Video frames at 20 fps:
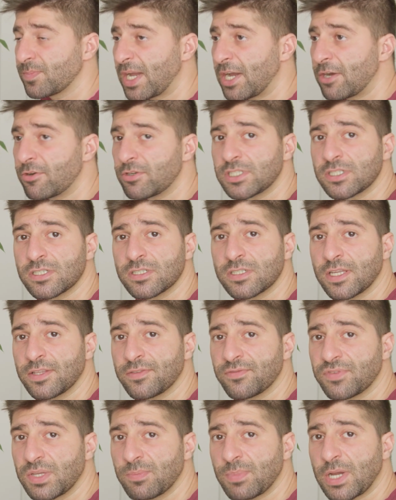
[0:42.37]
power
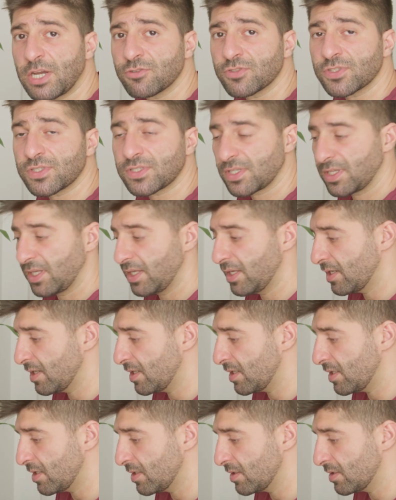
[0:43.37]
and V mounts
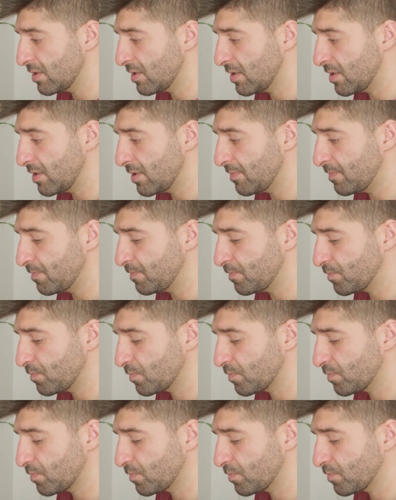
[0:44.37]
and